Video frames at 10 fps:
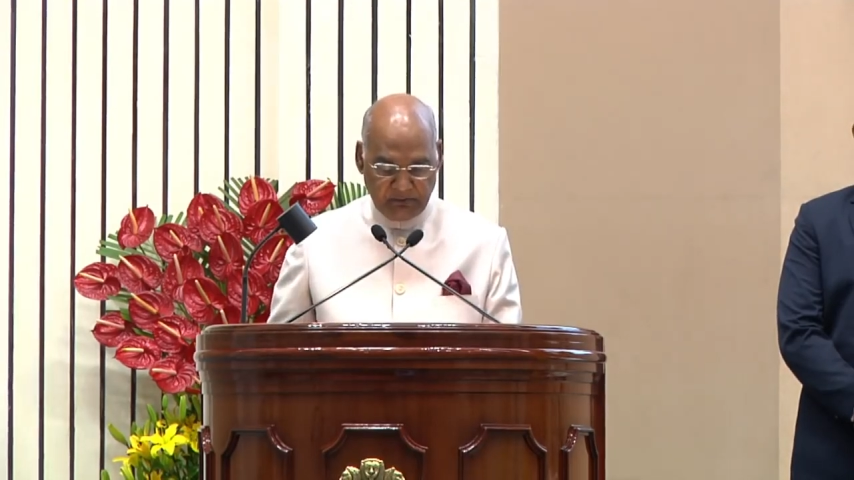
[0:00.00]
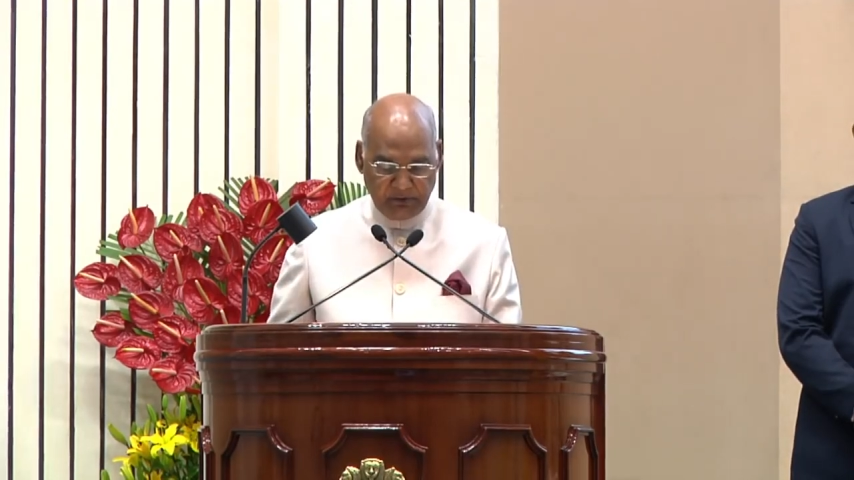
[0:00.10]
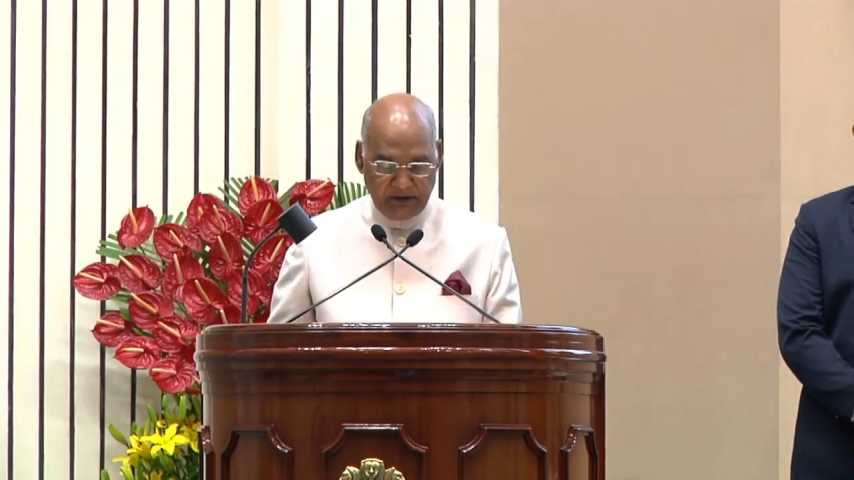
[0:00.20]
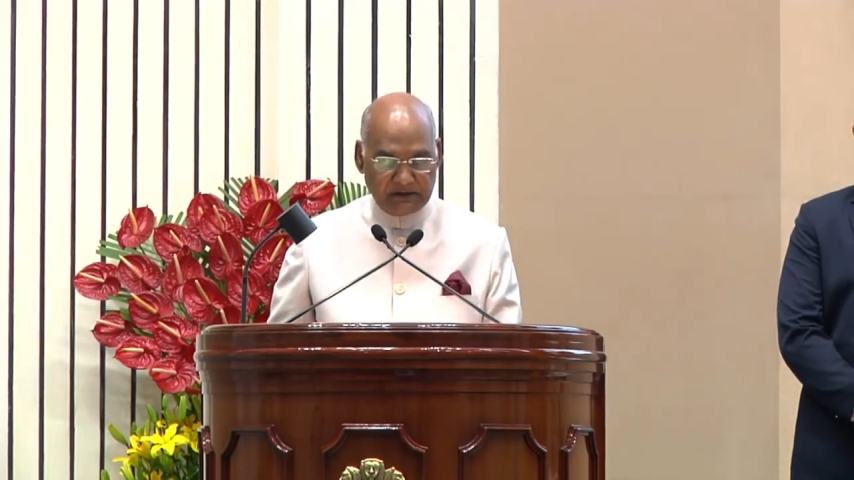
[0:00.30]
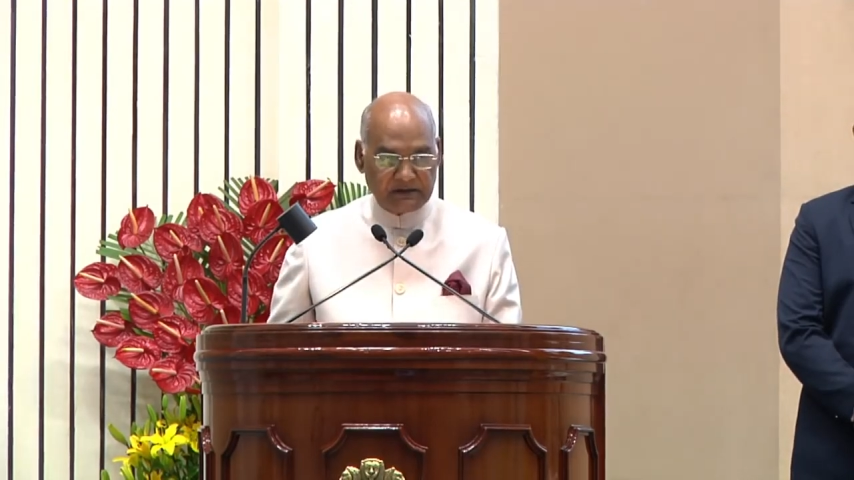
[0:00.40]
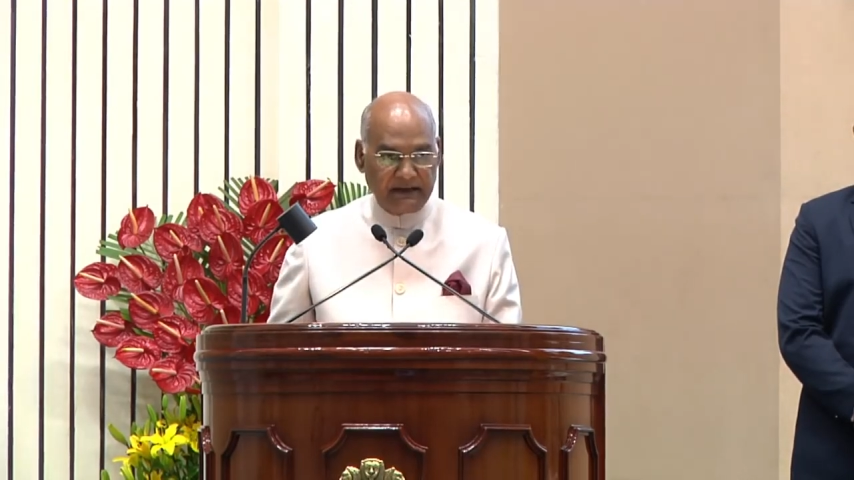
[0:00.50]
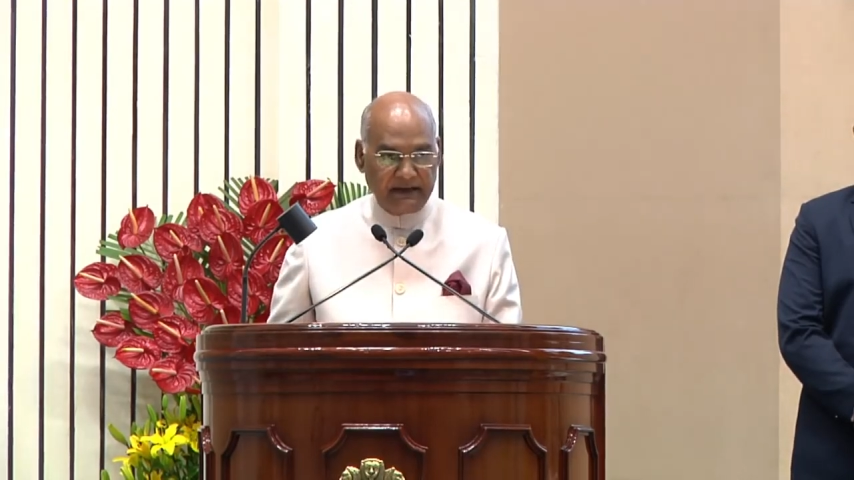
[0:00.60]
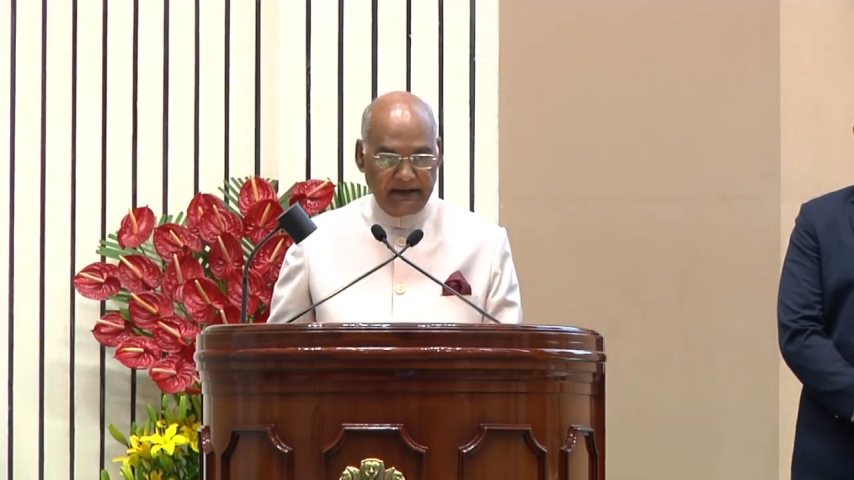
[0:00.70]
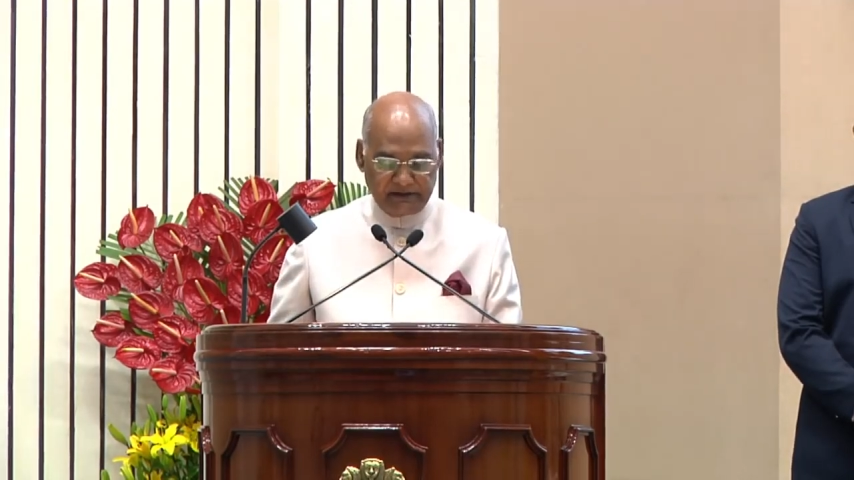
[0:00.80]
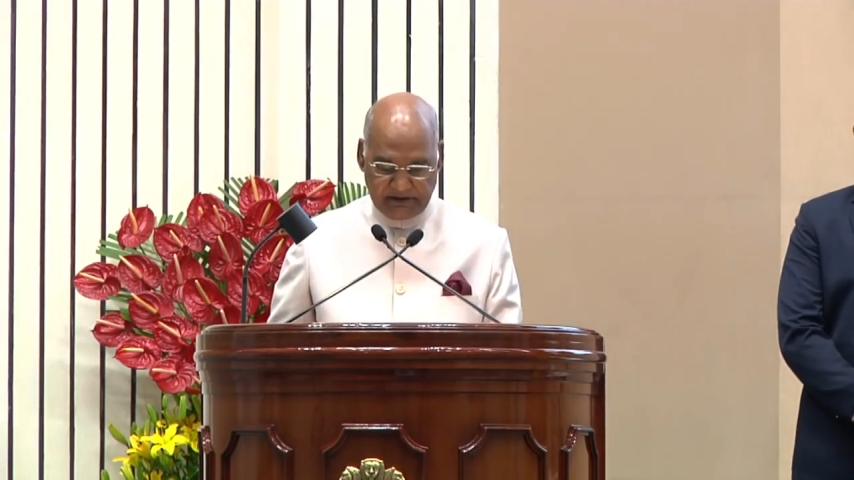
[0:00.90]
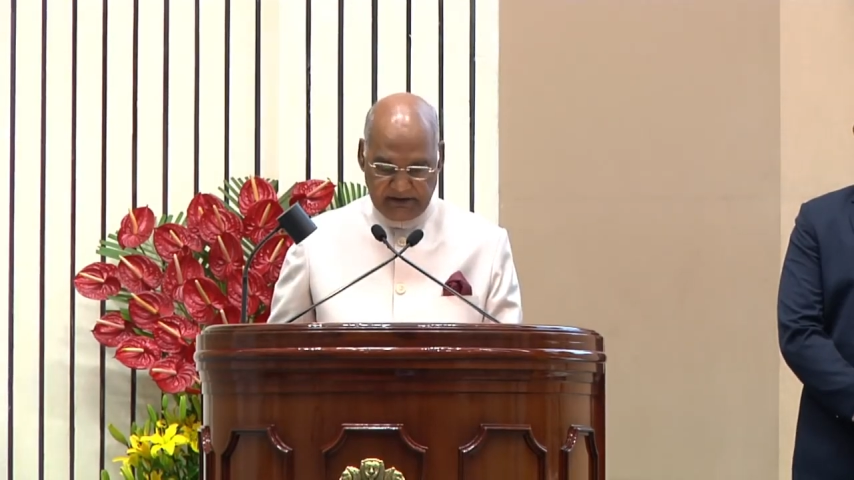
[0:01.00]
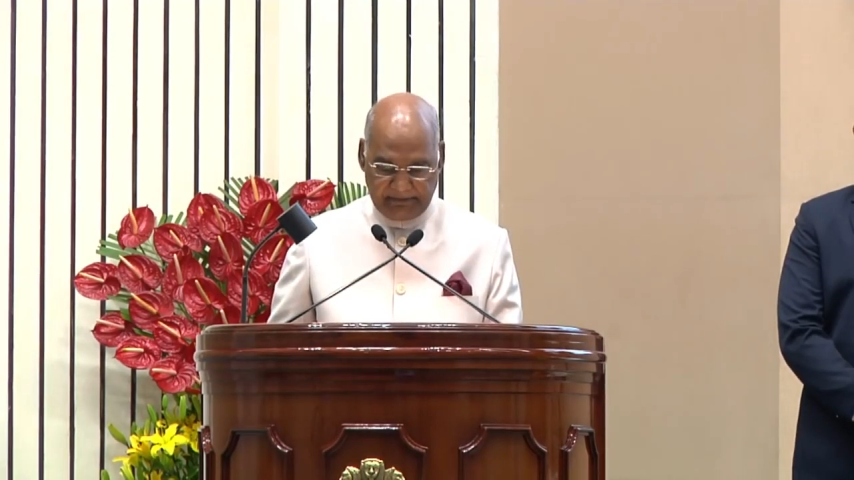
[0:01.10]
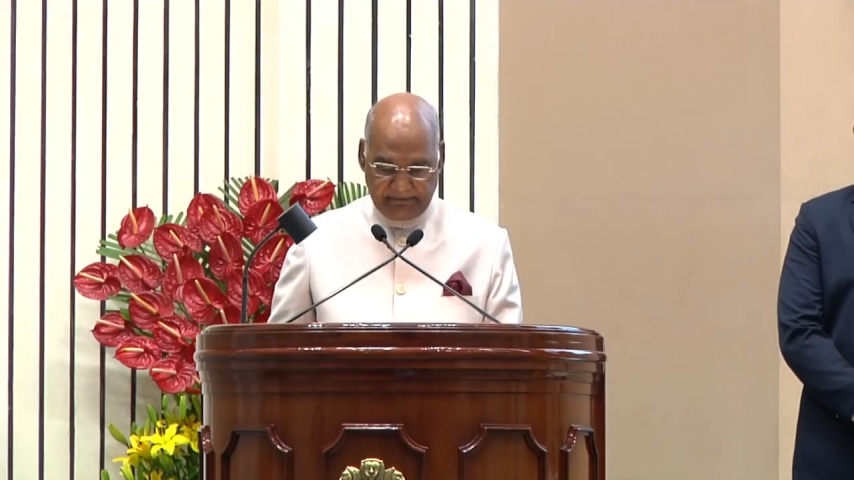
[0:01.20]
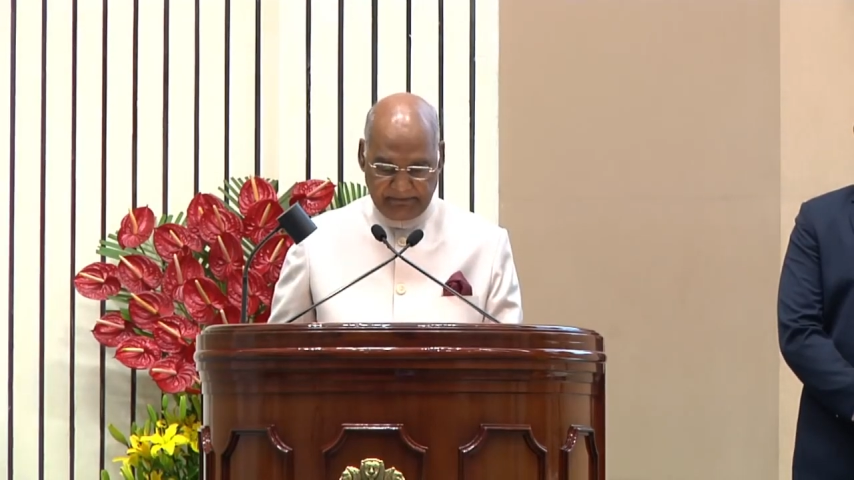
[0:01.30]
Buddhist legacy.